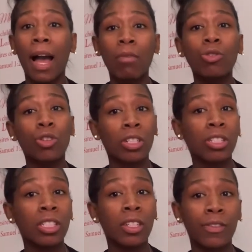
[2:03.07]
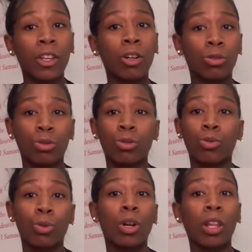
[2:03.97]
I was trying to see if those was
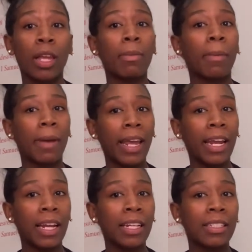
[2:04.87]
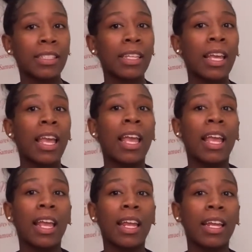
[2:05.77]
real labor pains.
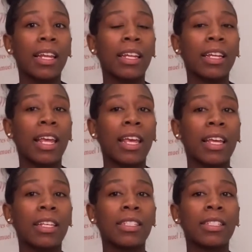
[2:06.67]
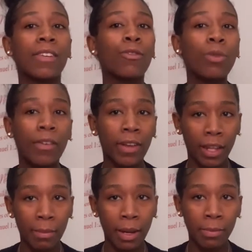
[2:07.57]
And as if you ever had a
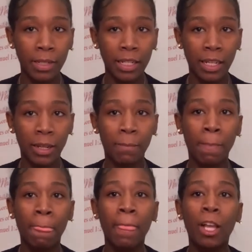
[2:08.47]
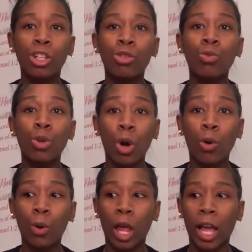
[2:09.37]
baby then you
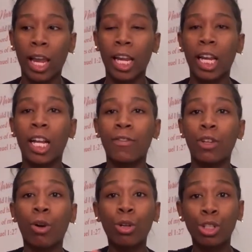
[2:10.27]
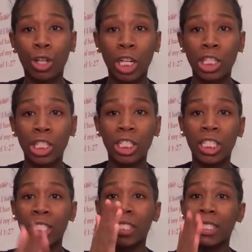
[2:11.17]
know like if your contractions
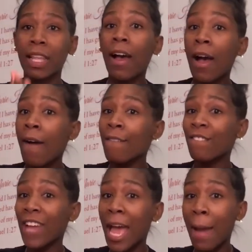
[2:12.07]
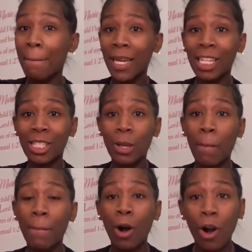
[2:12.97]
is five minutes
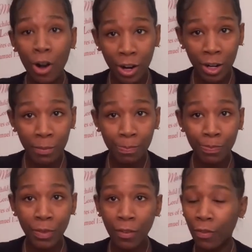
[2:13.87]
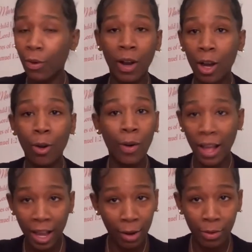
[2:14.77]
apart for a whole
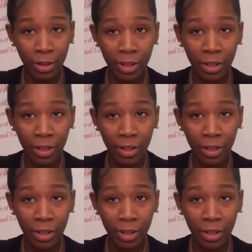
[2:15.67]
hour,